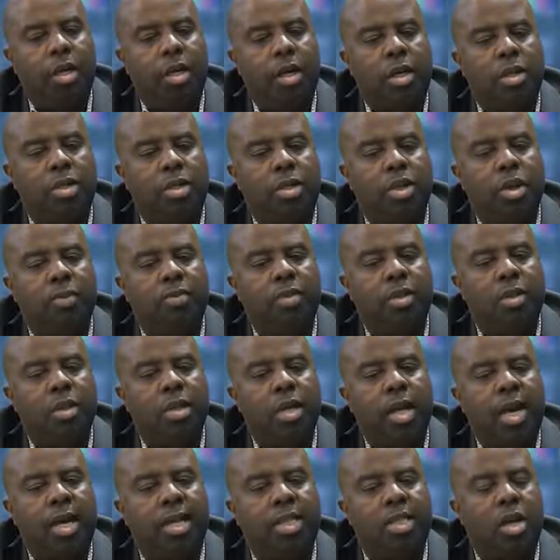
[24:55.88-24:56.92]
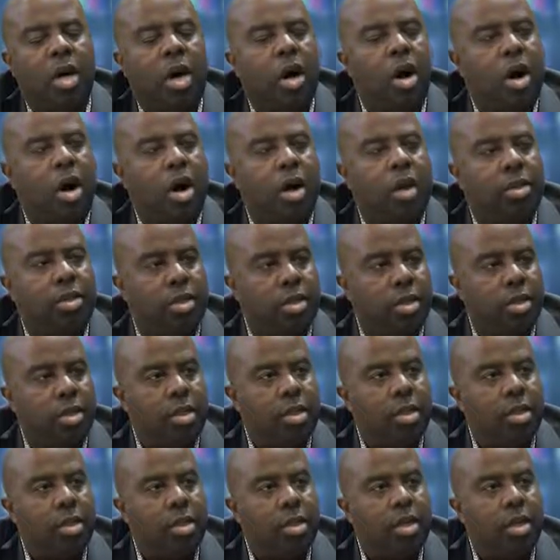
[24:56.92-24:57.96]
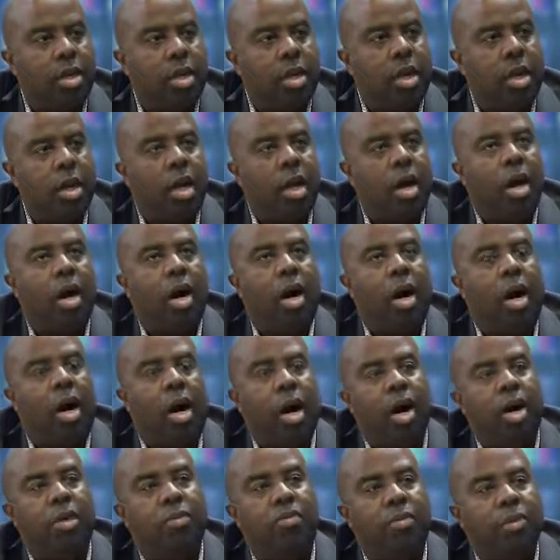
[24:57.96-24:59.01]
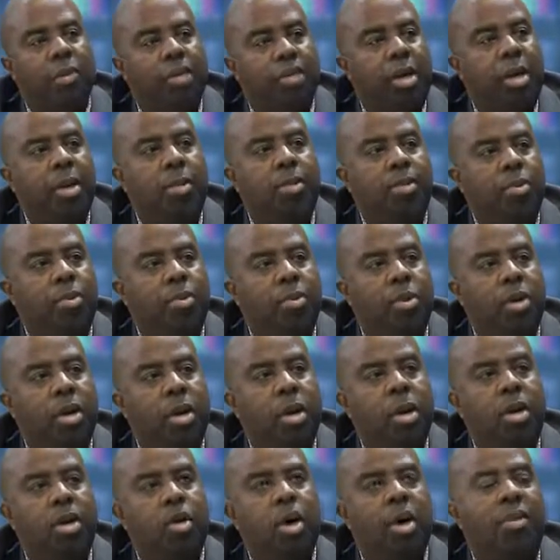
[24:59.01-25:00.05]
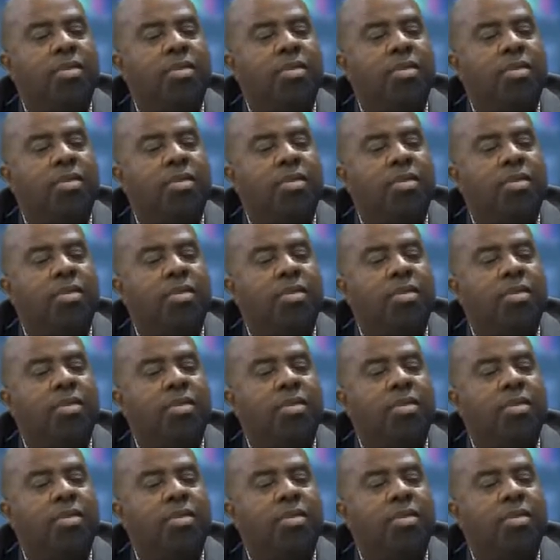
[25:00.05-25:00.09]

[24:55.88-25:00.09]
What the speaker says: a servant has a heart for people. You